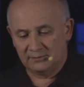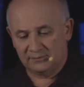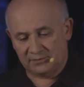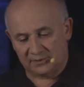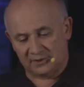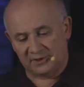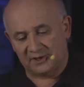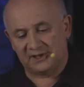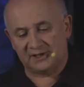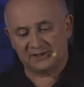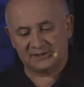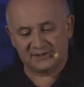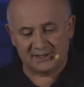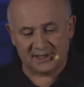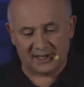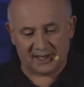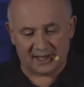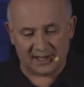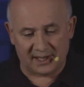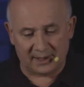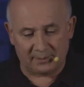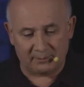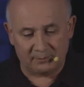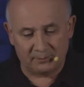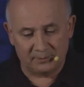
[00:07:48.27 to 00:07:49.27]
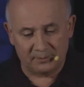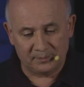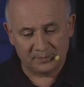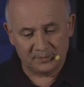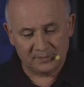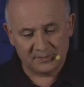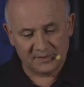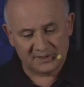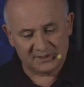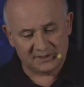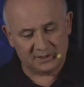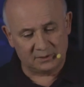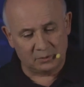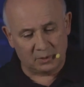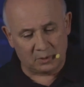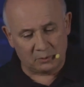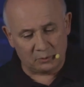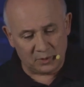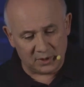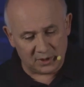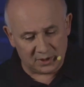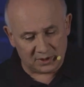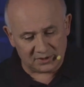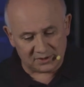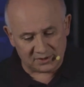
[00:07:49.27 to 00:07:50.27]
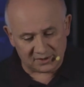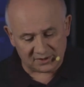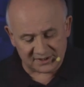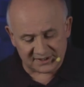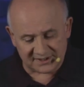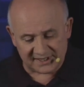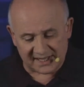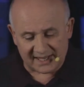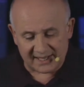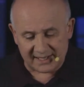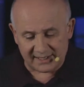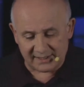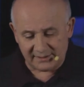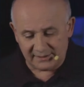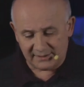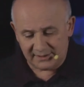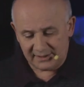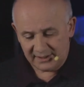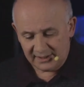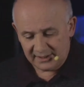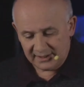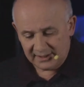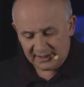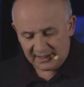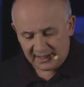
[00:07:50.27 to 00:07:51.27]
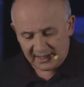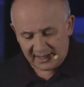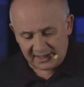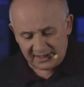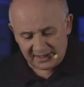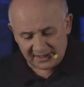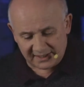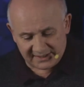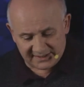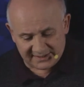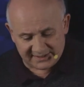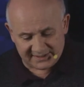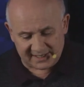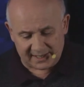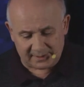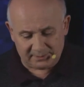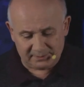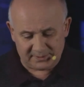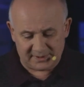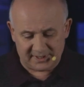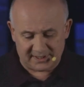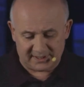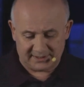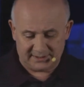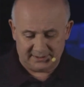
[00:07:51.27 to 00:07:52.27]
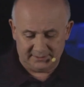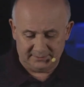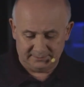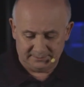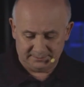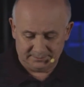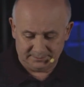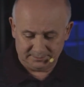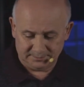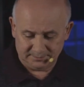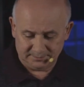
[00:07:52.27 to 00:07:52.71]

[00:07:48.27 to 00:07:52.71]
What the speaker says: for this time. See, when we understand and accept it,